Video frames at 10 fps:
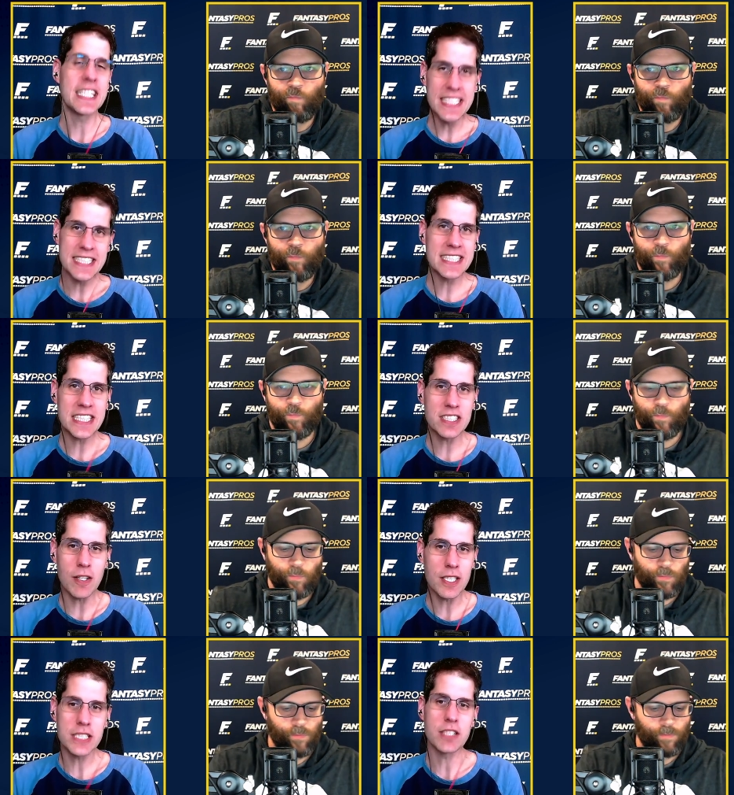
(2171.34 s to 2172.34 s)
Speaker 1: At least six
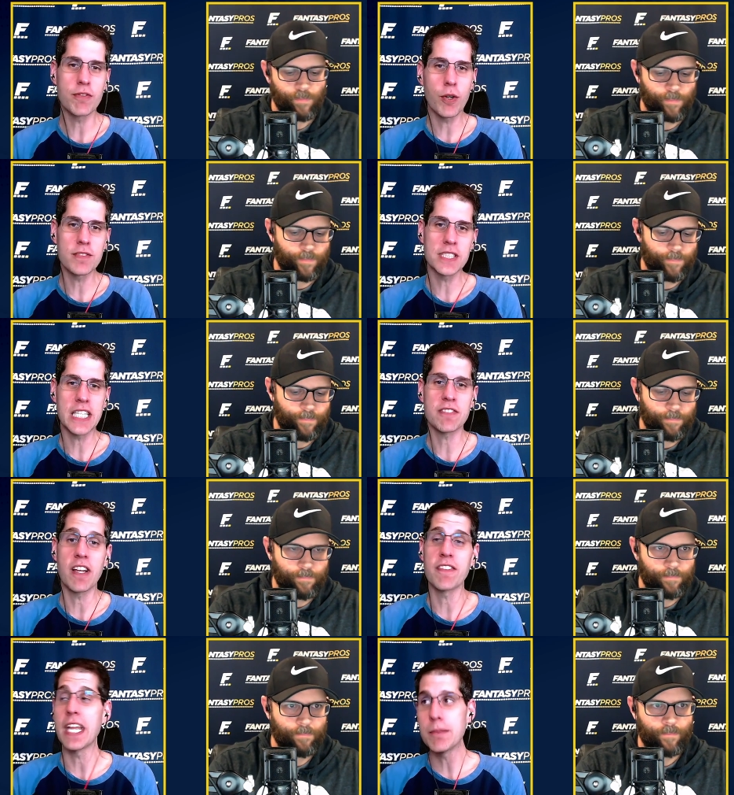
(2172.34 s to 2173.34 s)
targets in four of his last
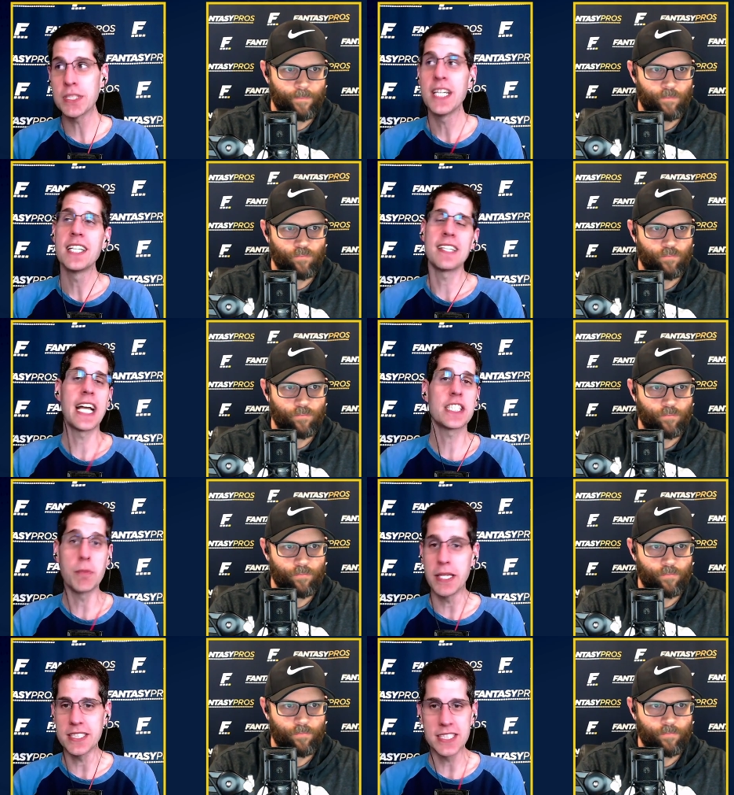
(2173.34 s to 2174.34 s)
five games. Tags, you
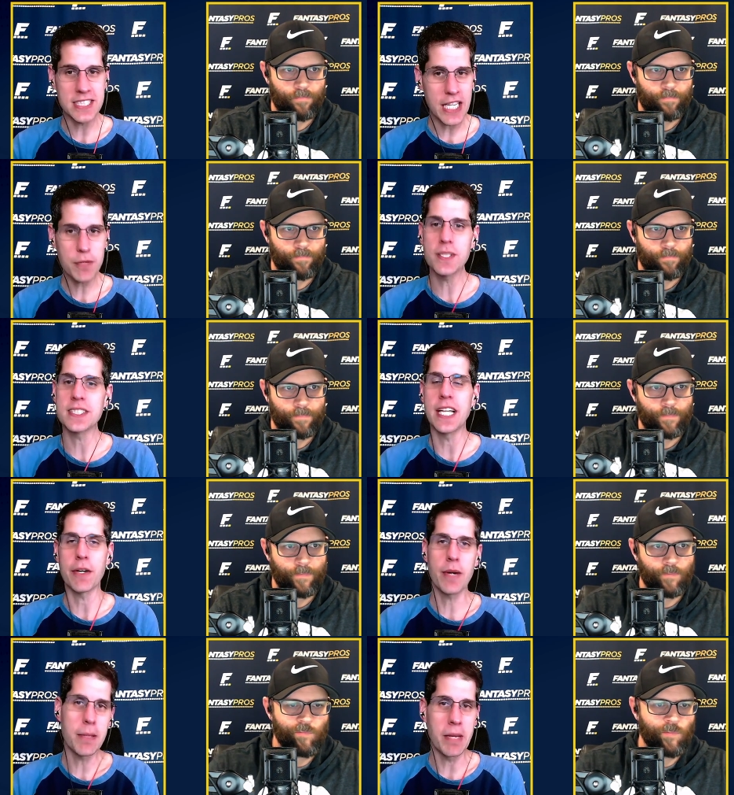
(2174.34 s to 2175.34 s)
mentioned the schedule. It's
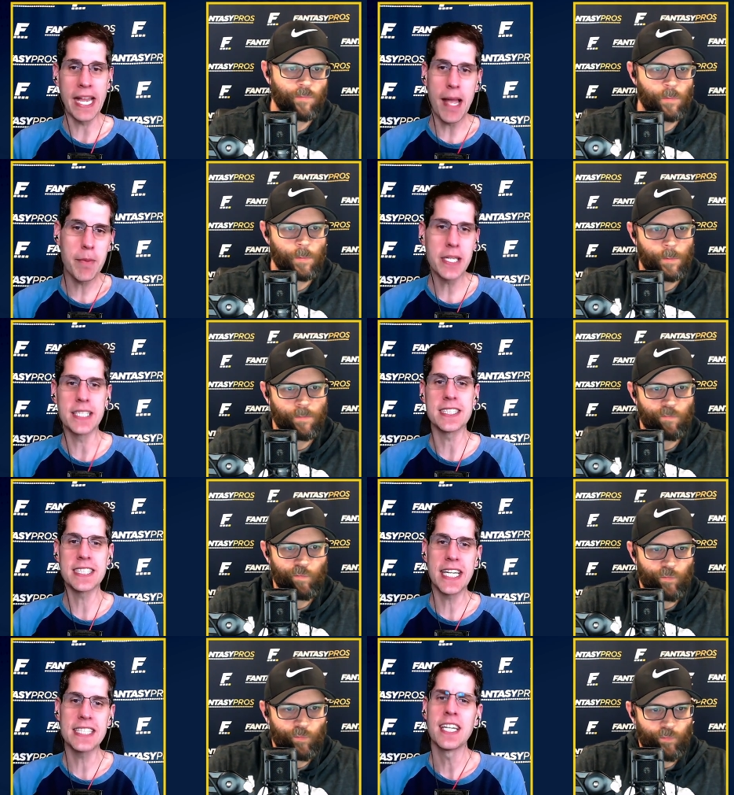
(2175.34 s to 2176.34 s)
not great. Miami and the
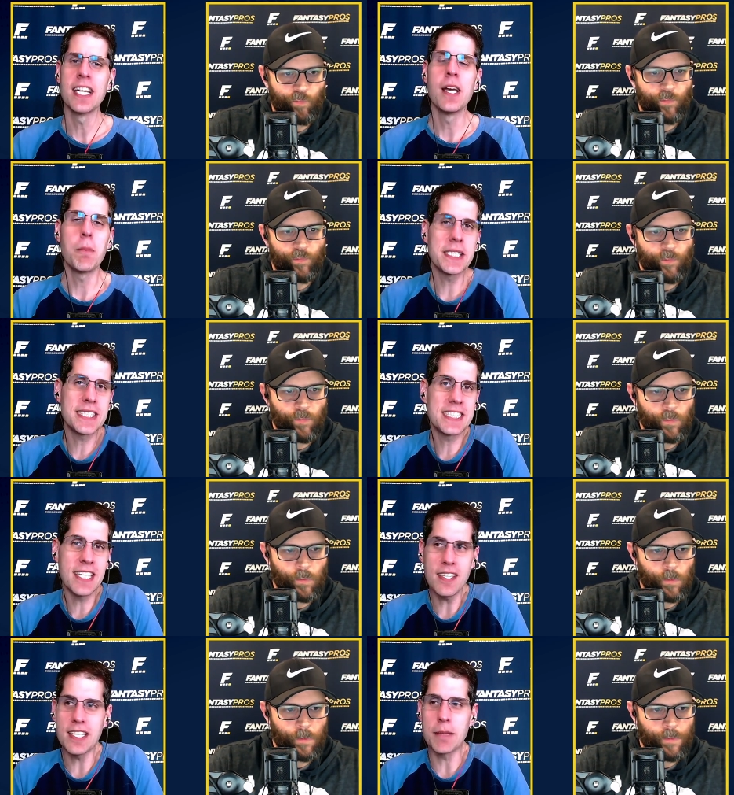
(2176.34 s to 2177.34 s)
Saints. But
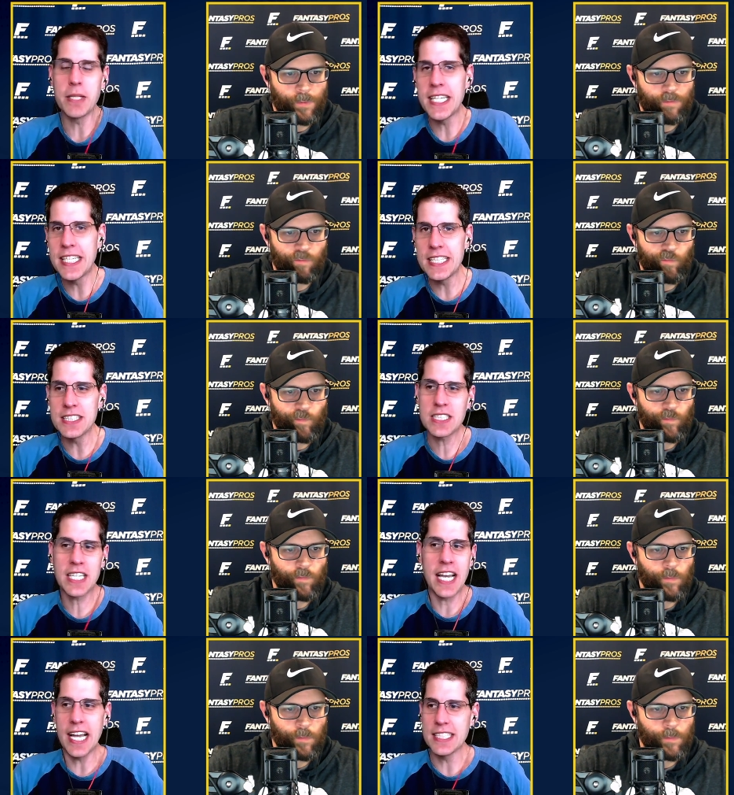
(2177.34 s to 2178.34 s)
still, I mean, he's
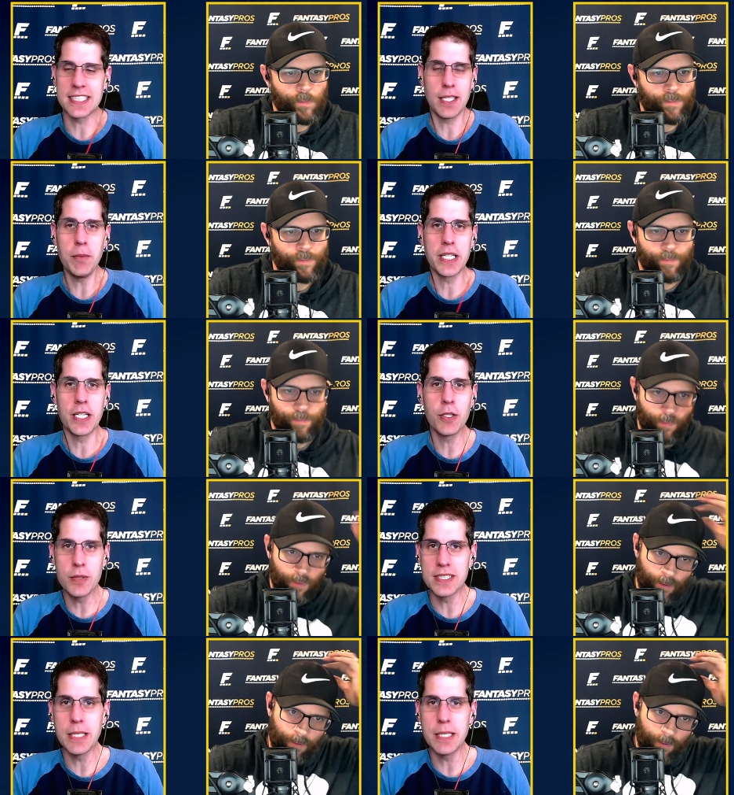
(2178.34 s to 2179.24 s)
kind of somebody who in